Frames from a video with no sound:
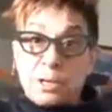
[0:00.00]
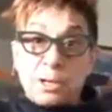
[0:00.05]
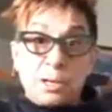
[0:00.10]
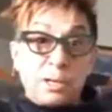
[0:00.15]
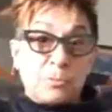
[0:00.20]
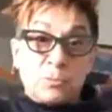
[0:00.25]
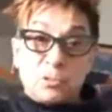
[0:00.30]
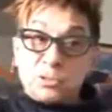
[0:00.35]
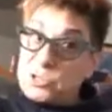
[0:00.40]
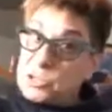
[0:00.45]
it,
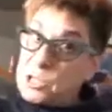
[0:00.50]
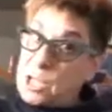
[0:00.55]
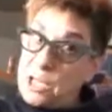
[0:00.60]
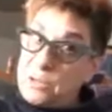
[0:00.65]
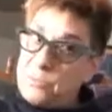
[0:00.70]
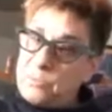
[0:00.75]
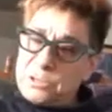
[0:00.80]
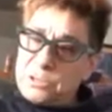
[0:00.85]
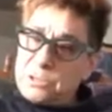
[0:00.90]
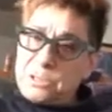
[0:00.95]
which I
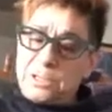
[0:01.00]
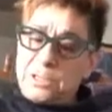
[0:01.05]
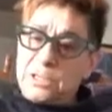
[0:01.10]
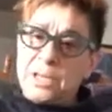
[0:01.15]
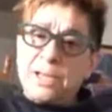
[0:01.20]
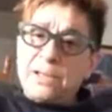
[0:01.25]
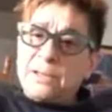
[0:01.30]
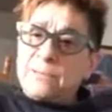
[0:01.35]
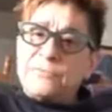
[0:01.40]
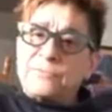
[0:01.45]
wouldn't
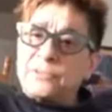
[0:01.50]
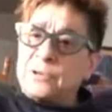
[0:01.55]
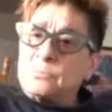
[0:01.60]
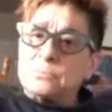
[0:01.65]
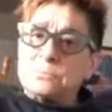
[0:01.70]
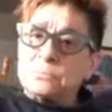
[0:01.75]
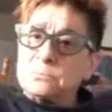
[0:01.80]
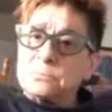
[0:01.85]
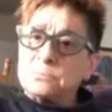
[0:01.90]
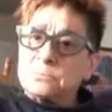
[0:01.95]
get
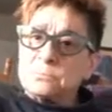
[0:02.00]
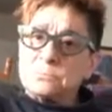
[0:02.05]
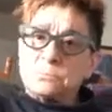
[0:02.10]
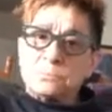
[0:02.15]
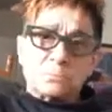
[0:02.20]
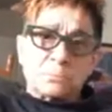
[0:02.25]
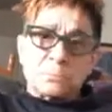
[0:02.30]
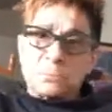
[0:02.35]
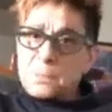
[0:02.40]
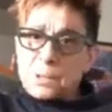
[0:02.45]
from
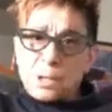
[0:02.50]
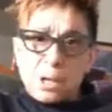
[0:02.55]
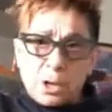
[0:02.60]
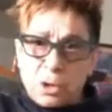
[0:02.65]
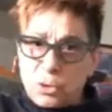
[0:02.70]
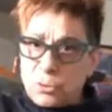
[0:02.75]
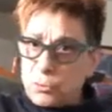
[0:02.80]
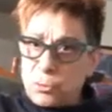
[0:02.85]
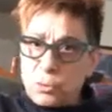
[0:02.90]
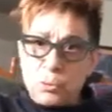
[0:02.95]
a
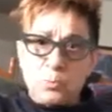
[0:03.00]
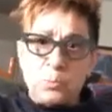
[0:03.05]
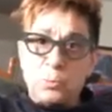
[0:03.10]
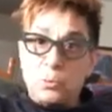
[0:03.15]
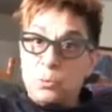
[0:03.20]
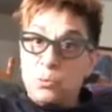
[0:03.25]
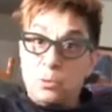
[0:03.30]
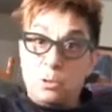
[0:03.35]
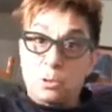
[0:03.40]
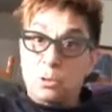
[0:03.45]
group,
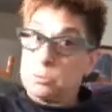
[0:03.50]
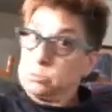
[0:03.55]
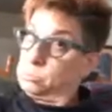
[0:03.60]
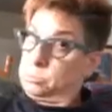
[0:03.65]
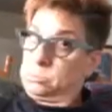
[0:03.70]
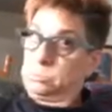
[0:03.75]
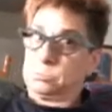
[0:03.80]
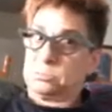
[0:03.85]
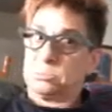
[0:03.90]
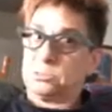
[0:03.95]
or
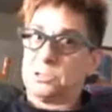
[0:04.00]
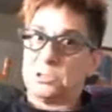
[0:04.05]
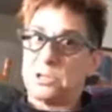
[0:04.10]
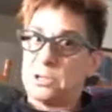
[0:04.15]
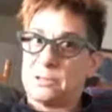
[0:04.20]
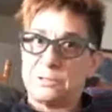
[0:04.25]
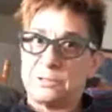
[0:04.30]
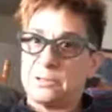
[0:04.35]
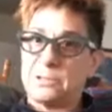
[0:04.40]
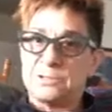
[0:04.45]

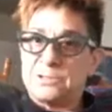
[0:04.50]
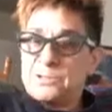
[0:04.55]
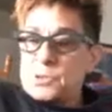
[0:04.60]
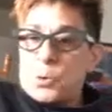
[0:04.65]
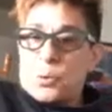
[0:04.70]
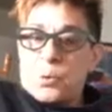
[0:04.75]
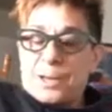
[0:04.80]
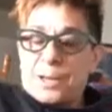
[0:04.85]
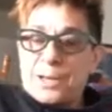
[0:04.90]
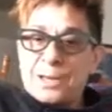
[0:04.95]
there's no
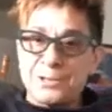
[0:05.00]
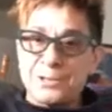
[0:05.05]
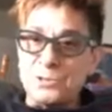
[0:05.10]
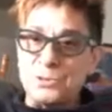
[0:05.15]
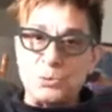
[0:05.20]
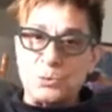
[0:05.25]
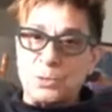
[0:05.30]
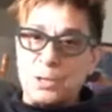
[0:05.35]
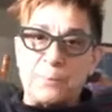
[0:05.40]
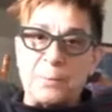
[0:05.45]
way I could
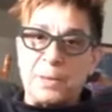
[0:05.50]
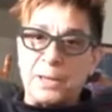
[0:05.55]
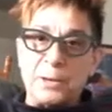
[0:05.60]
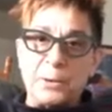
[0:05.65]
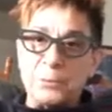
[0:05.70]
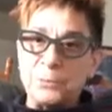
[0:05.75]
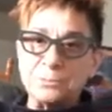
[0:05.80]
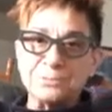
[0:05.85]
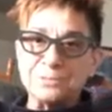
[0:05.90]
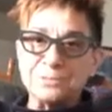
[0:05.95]
do it on my
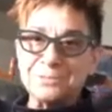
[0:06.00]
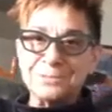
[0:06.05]
own.